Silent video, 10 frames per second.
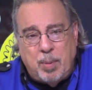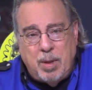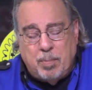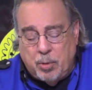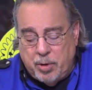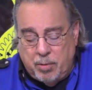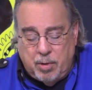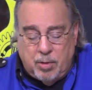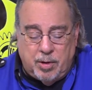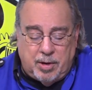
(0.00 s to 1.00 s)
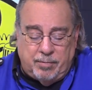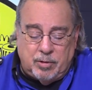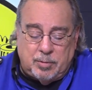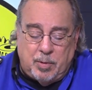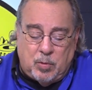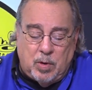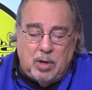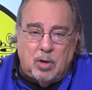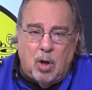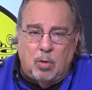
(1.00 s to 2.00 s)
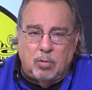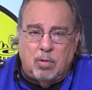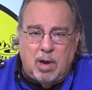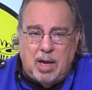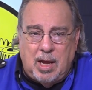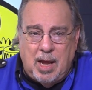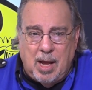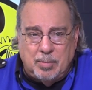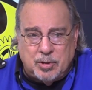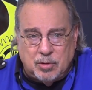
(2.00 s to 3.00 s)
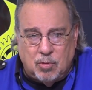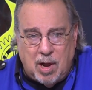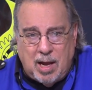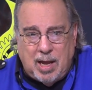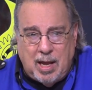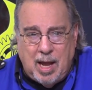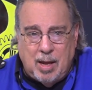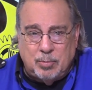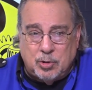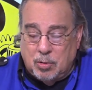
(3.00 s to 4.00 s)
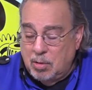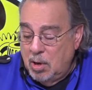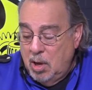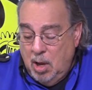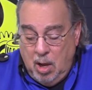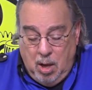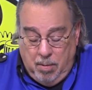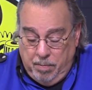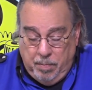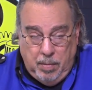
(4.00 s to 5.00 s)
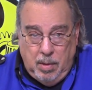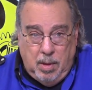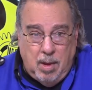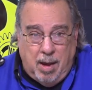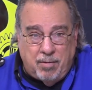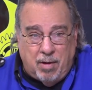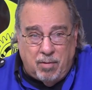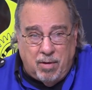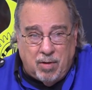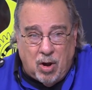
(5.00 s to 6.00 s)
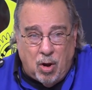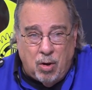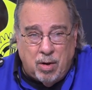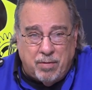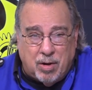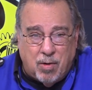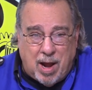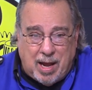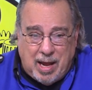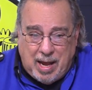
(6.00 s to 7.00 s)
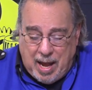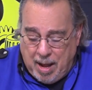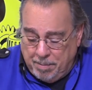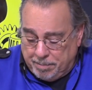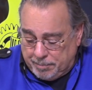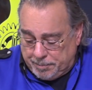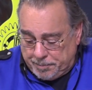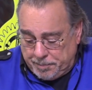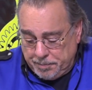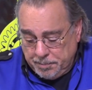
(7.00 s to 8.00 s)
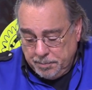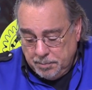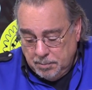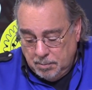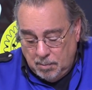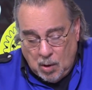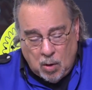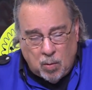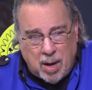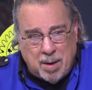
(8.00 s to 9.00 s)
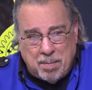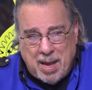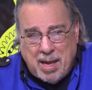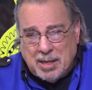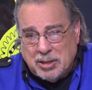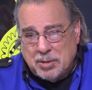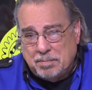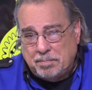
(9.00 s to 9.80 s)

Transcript: people don't know the difference between cold cranking amps and cranking amps, or have ever even heard of a cranking amp or what it means.